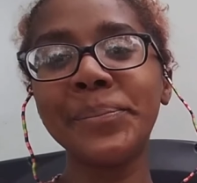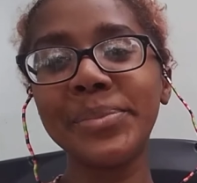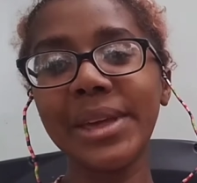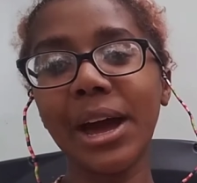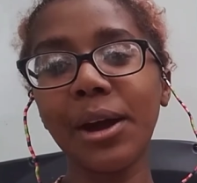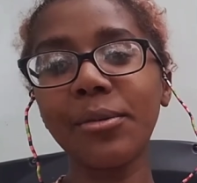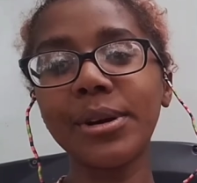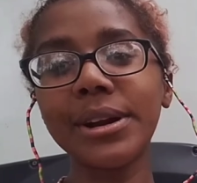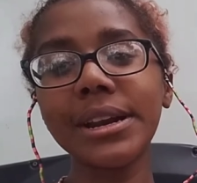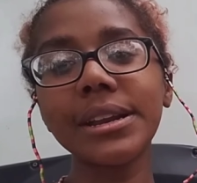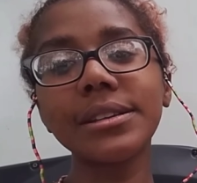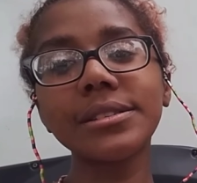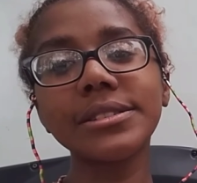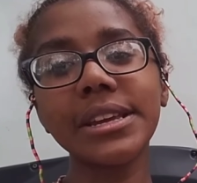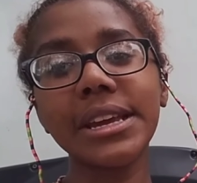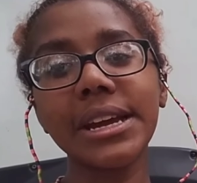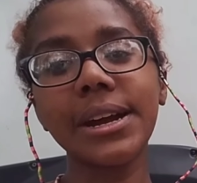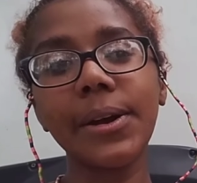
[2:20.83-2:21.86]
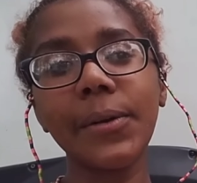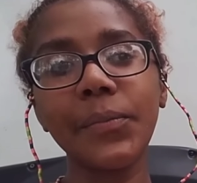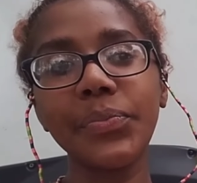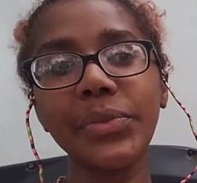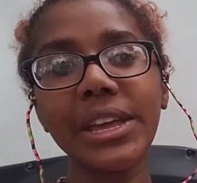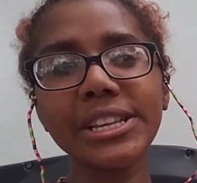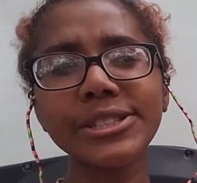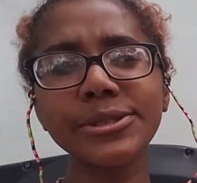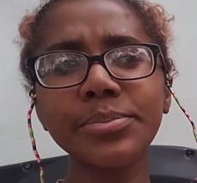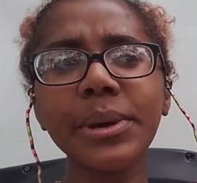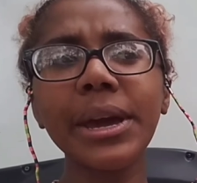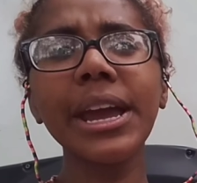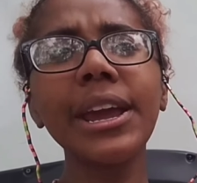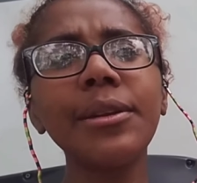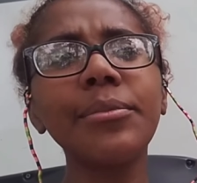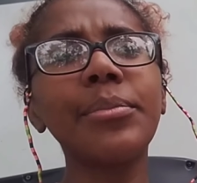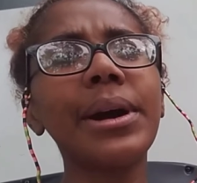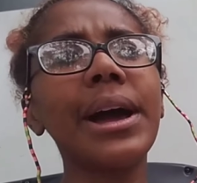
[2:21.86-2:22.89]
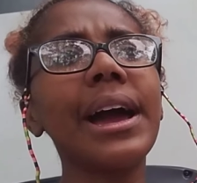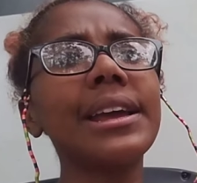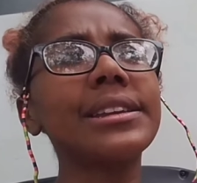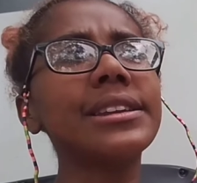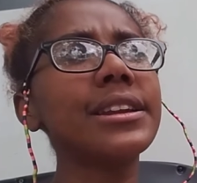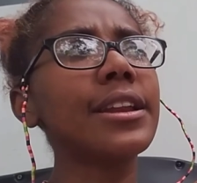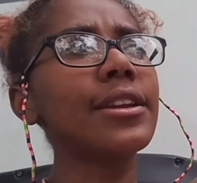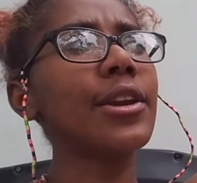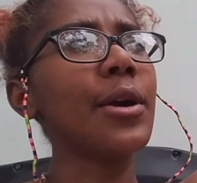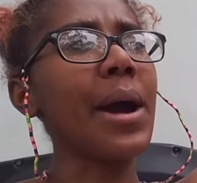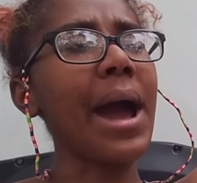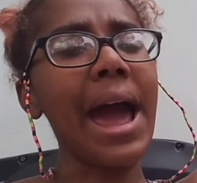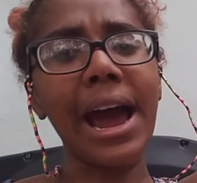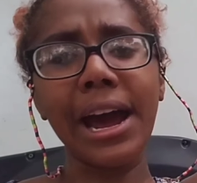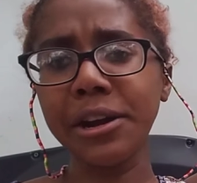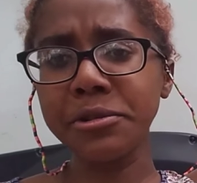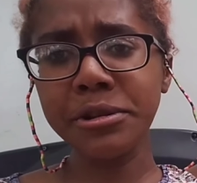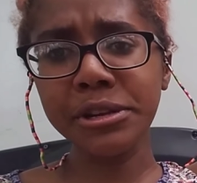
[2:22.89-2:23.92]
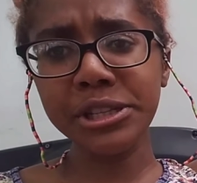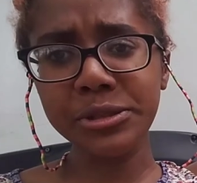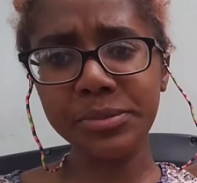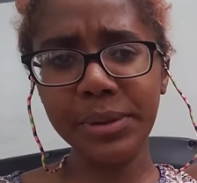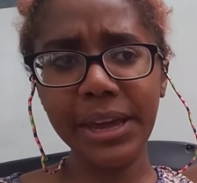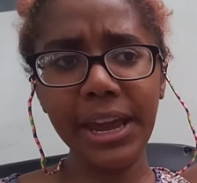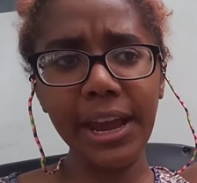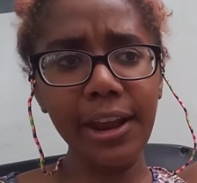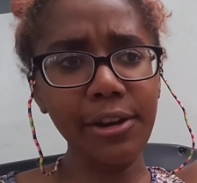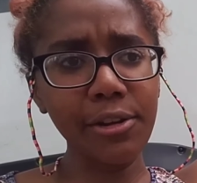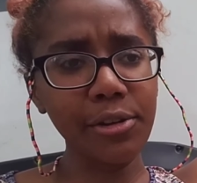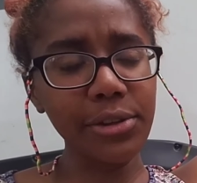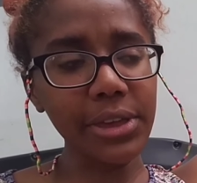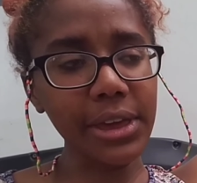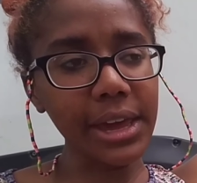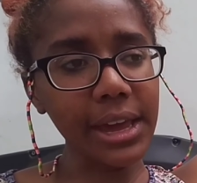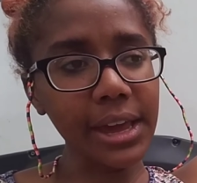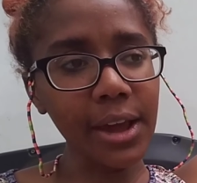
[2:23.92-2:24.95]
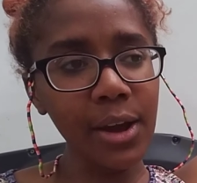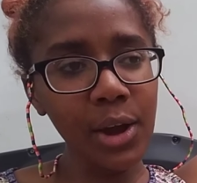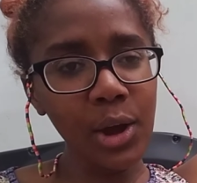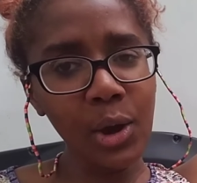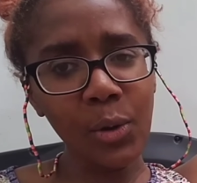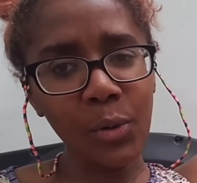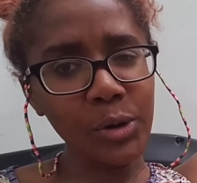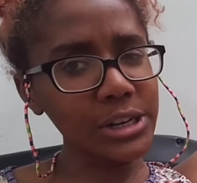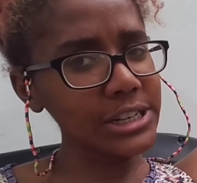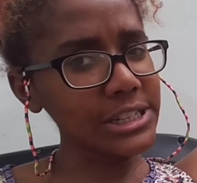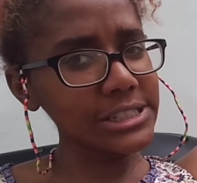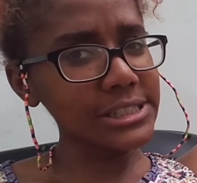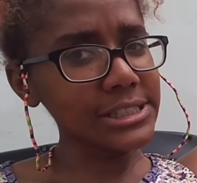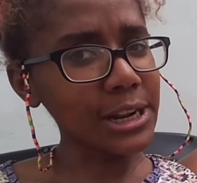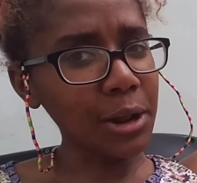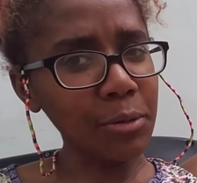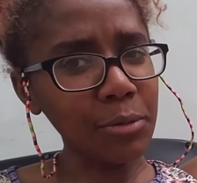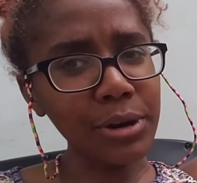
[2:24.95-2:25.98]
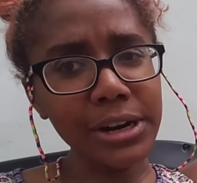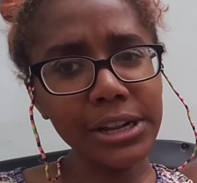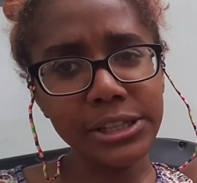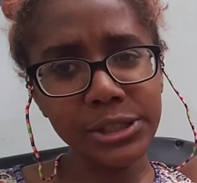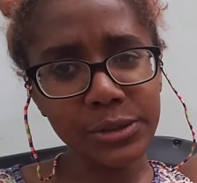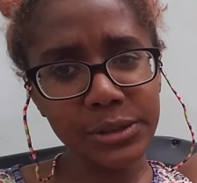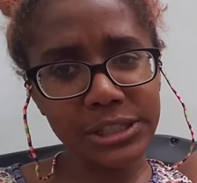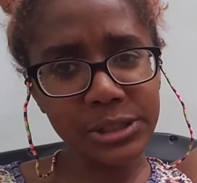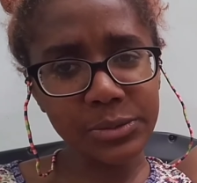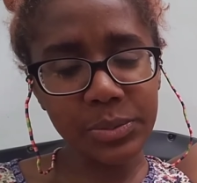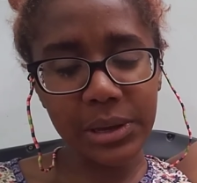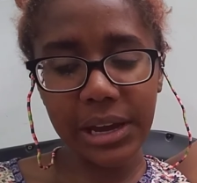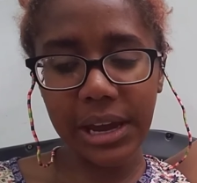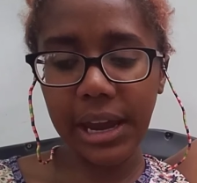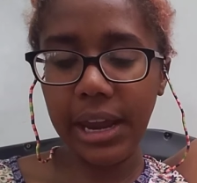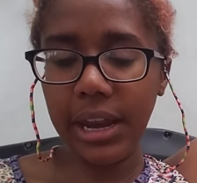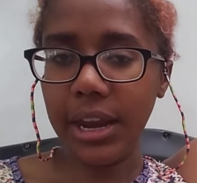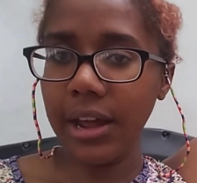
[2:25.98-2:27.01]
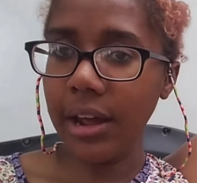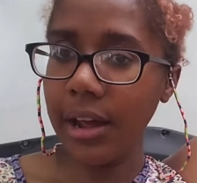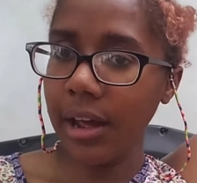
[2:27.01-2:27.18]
I wanted to explain, but I didn't know how to explain or like what it is that I wanted to explain.